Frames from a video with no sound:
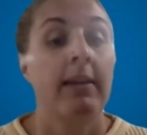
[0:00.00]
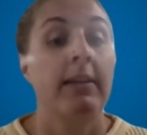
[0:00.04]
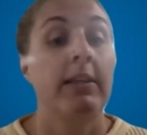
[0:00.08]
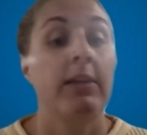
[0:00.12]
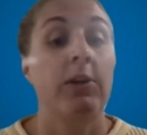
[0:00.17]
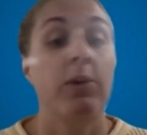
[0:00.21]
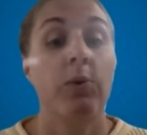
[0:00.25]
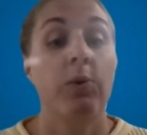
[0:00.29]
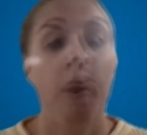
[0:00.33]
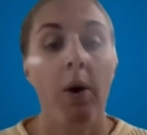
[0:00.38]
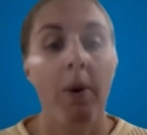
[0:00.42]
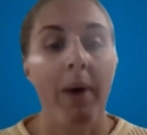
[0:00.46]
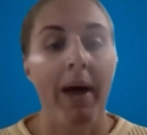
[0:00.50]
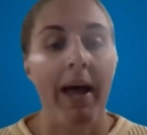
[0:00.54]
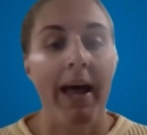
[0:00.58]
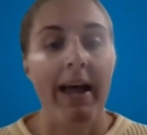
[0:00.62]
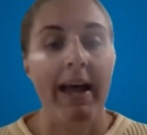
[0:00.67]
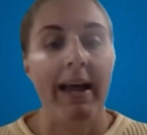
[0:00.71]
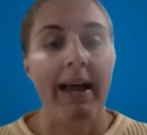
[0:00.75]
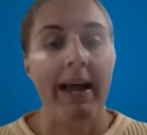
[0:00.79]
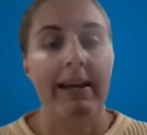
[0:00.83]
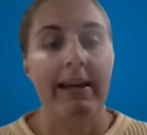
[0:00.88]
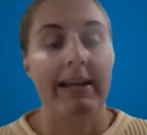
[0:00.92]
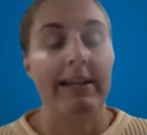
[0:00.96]
You go
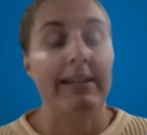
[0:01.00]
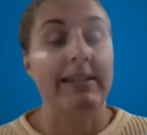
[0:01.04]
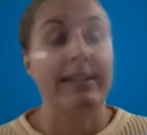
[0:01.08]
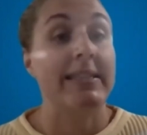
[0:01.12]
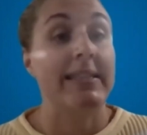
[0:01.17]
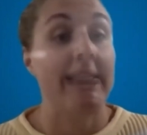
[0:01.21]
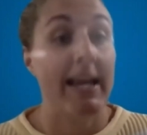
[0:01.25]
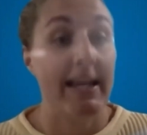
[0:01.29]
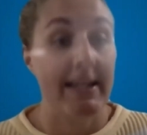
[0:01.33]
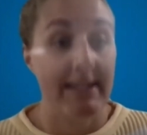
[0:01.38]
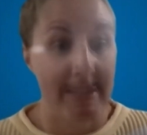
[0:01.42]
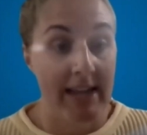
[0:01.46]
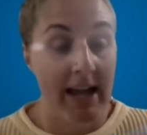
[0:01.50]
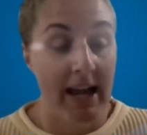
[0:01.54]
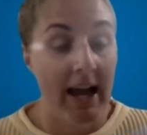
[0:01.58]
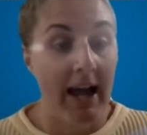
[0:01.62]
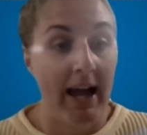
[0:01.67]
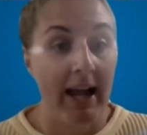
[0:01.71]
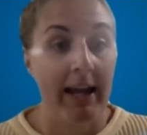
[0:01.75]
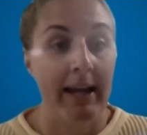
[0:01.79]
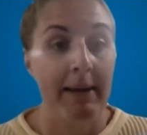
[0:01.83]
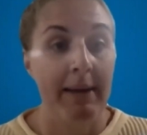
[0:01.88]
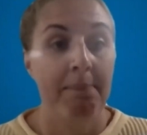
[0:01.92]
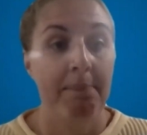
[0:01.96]
ahead and set
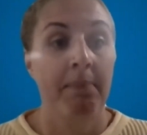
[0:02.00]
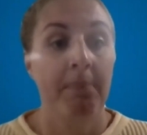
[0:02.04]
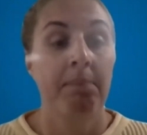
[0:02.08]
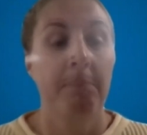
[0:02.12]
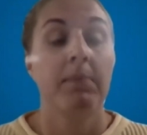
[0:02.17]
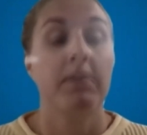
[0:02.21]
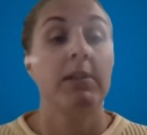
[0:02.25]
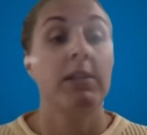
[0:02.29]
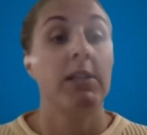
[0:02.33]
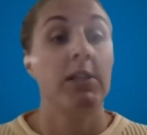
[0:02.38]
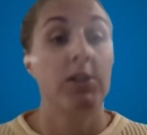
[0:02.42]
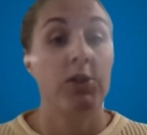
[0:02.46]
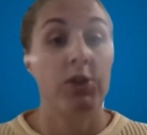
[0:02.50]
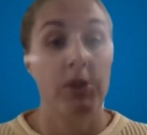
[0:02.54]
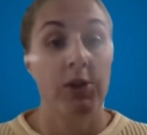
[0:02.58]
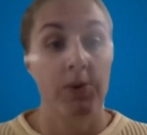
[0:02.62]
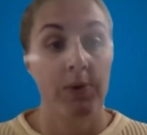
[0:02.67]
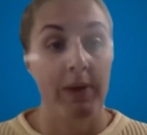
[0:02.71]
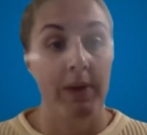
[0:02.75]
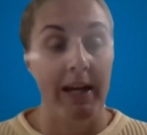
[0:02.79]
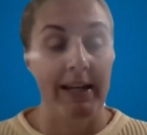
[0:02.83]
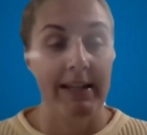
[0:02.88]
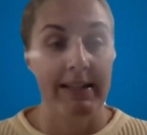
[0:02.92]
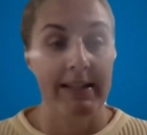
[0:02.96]
time to do
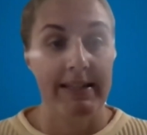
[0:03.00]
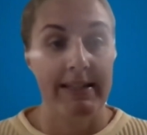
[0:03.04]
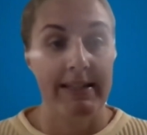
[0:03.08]
this.